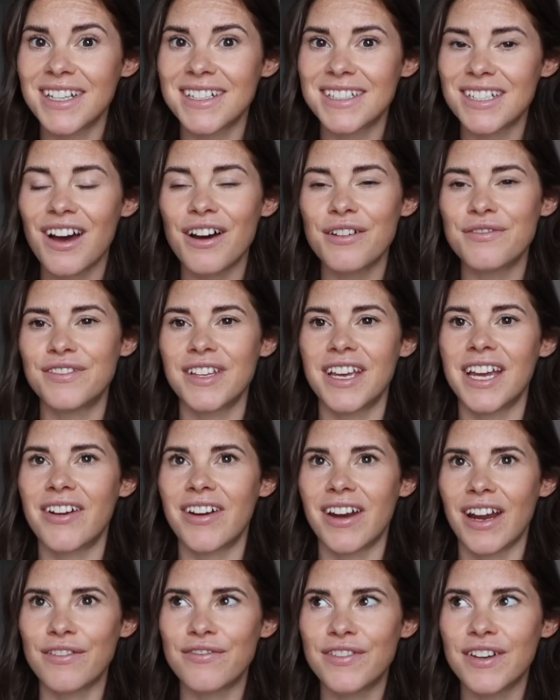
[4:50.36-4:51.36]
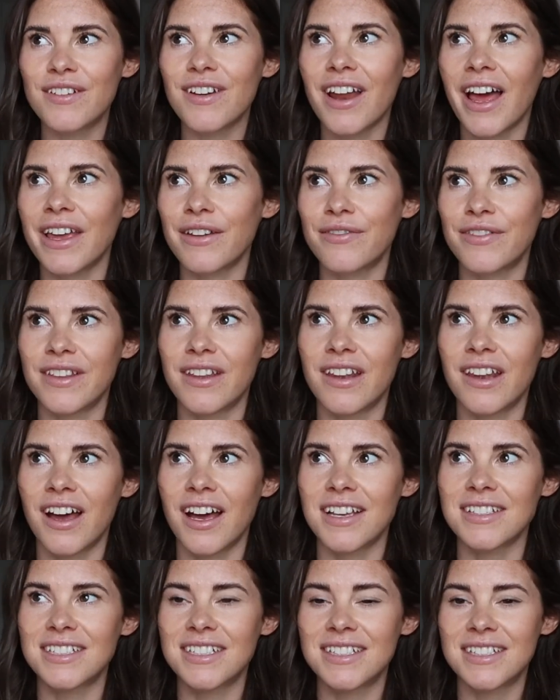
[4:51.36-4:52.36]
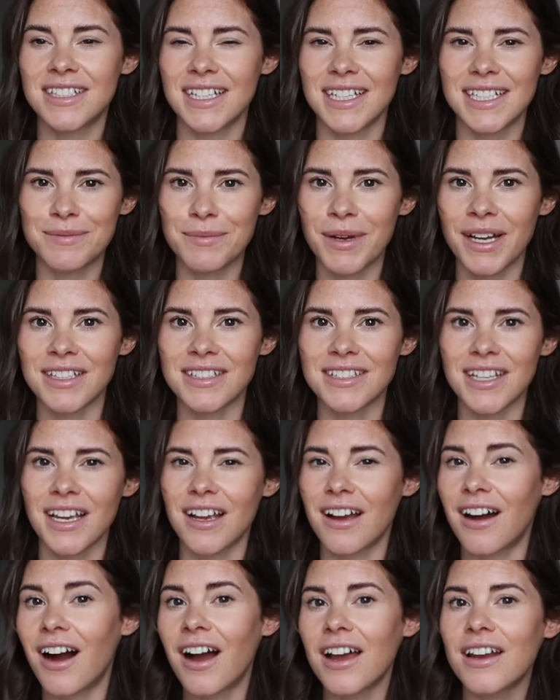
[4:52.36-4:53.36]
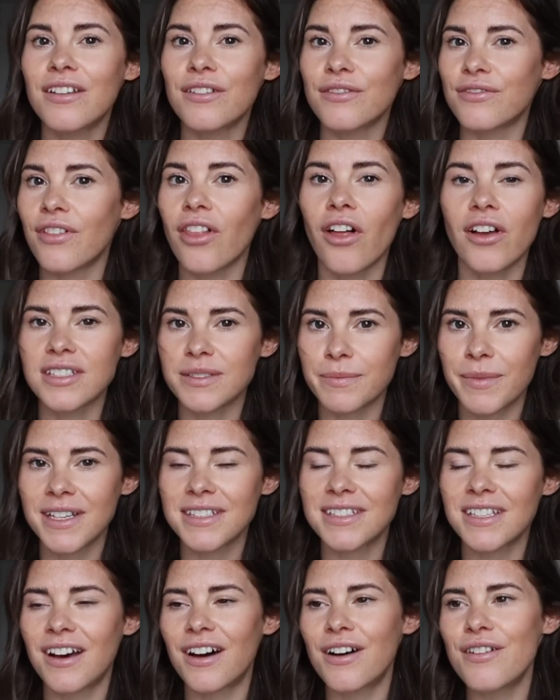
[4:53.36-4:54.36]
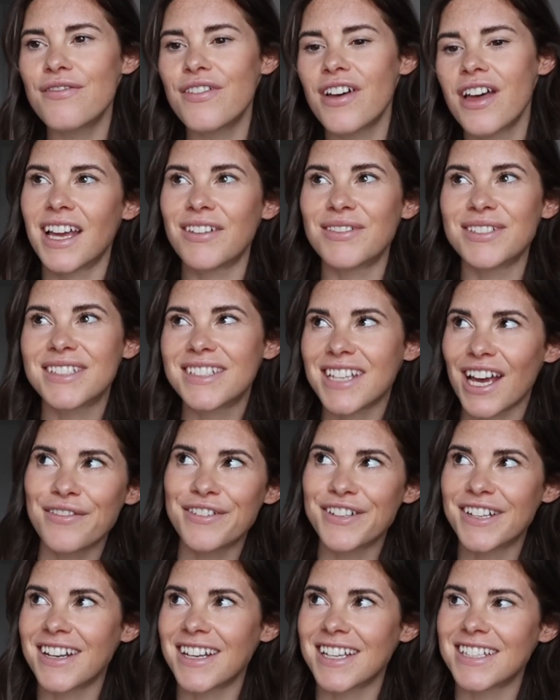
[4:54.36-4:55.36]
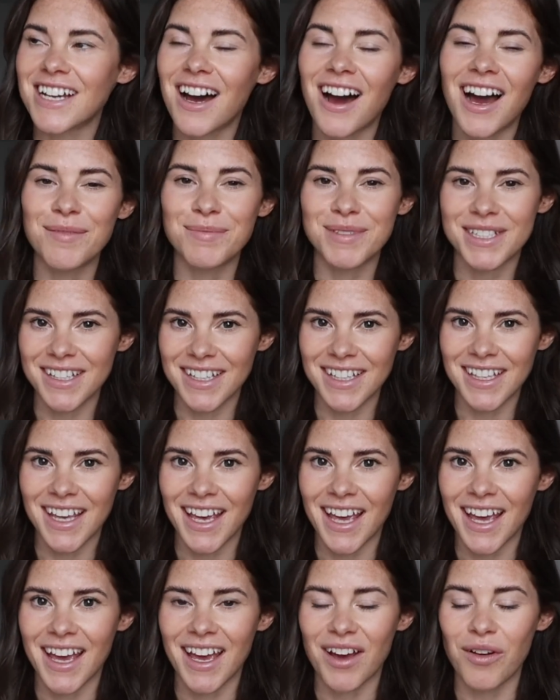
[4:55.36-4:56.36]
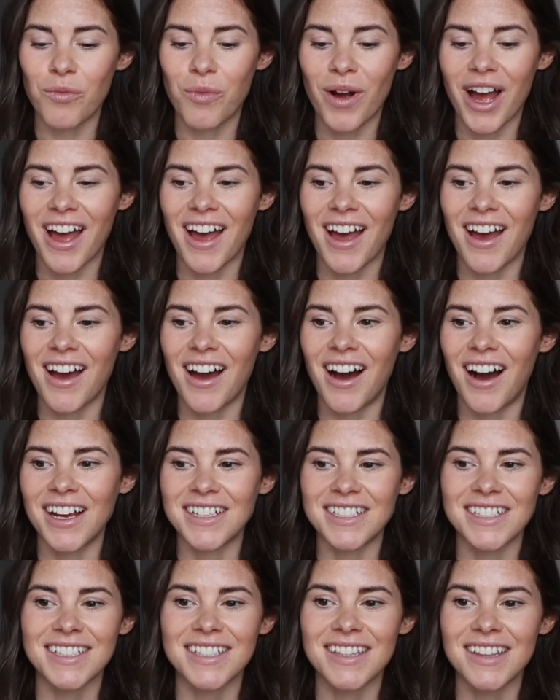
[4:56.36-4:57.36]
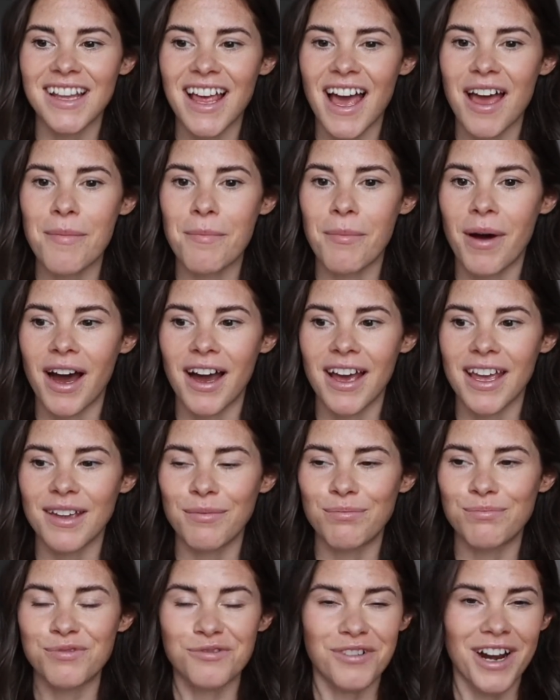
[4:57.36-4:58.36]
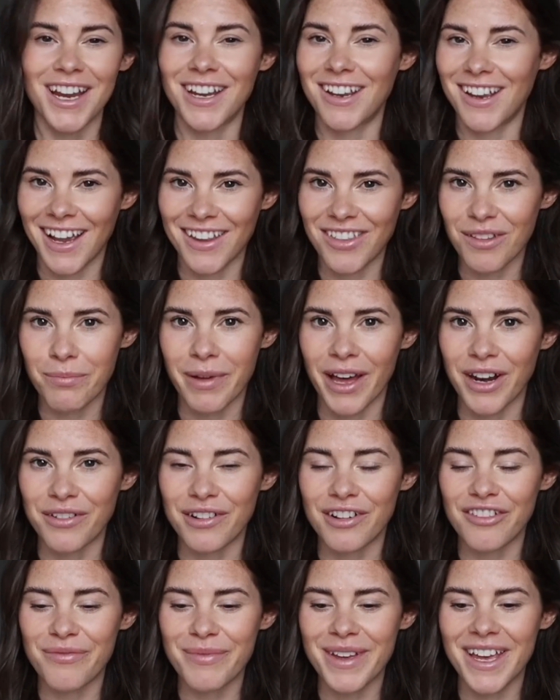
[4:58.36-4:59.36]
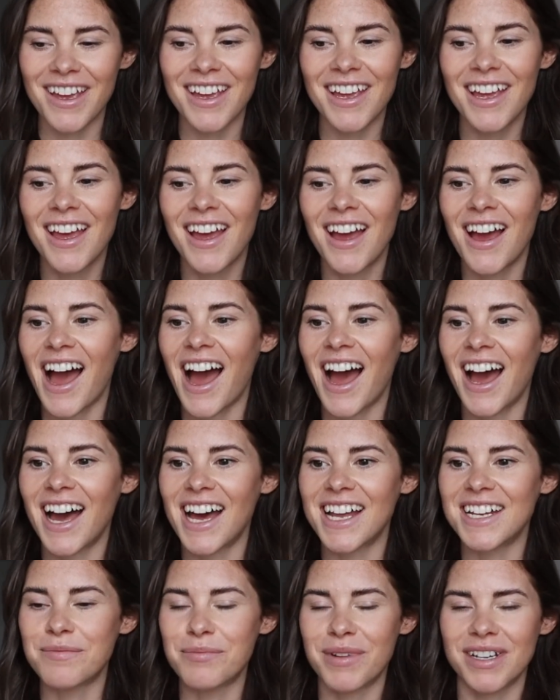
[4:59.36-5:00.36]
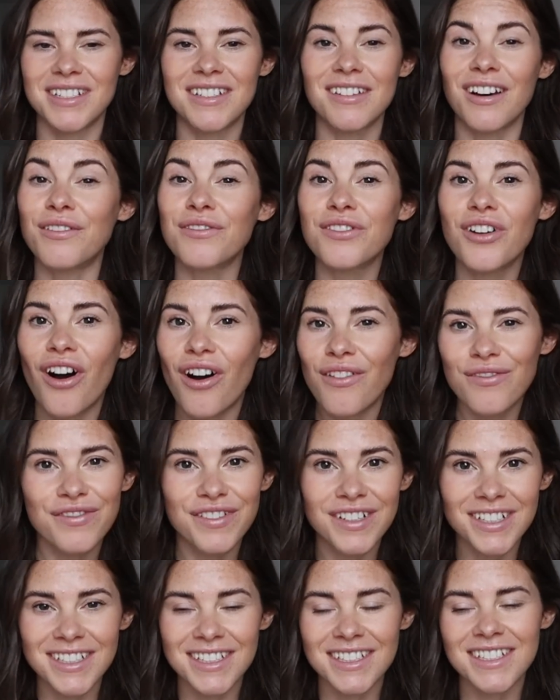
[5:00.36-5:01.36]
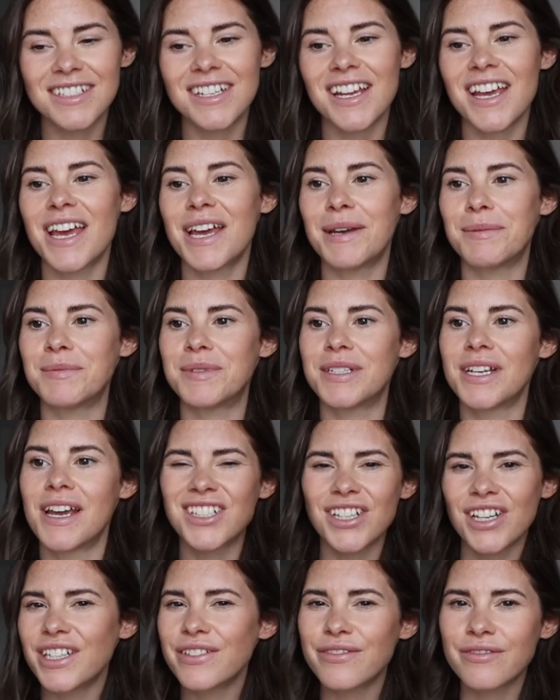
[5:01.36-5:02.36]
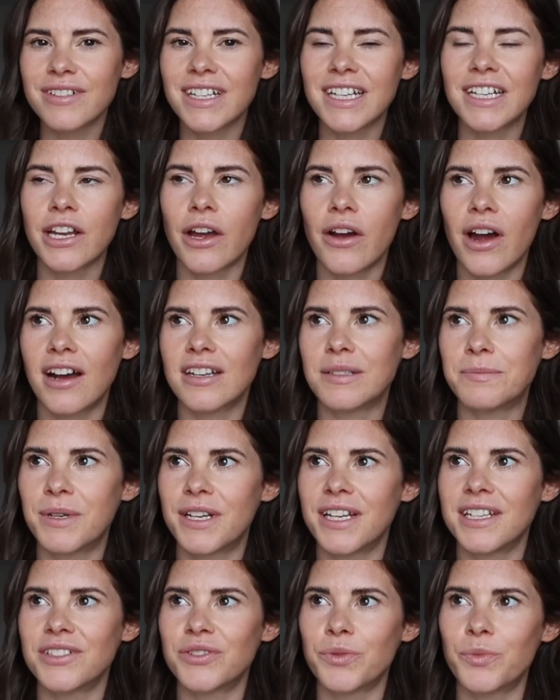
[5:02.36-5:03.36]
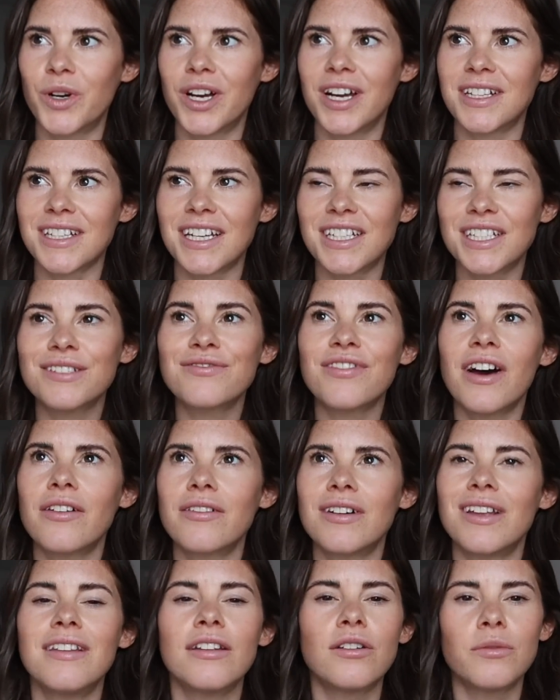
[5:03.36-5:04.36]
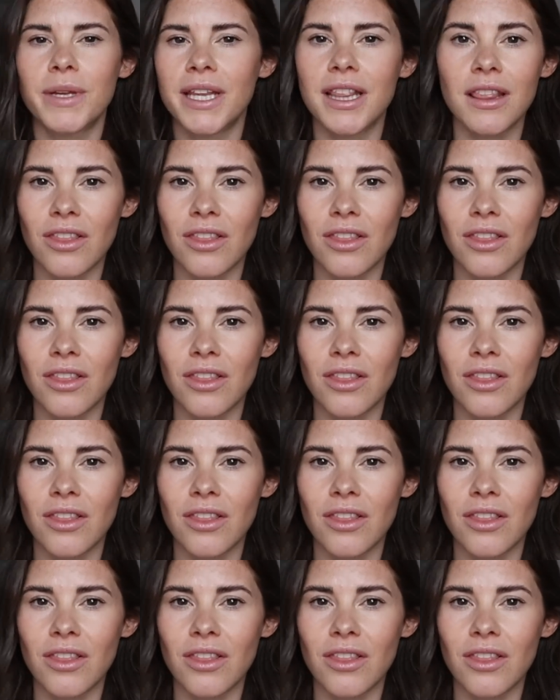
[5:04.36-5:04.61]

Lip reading: tough year, and I feel like for the last 6 months I kind of lost myself. There was definitely times in the year where I just let my brain get the better of me and my self-confidence dipped. I don't even really know how to put it into words. I just felt a little bit